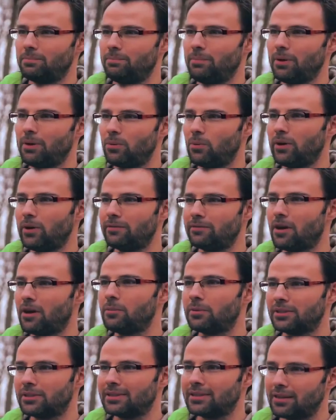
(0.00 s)
by way of
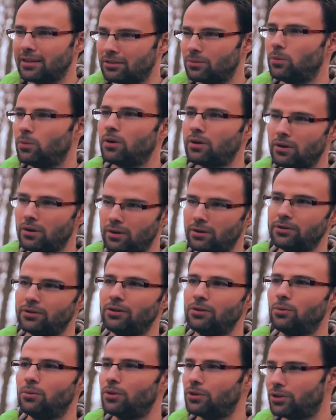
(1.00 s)
common sense, what can't
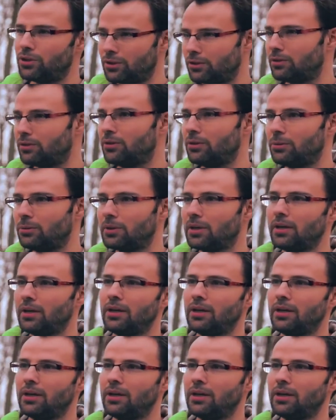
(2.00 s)
you, what shouldn't you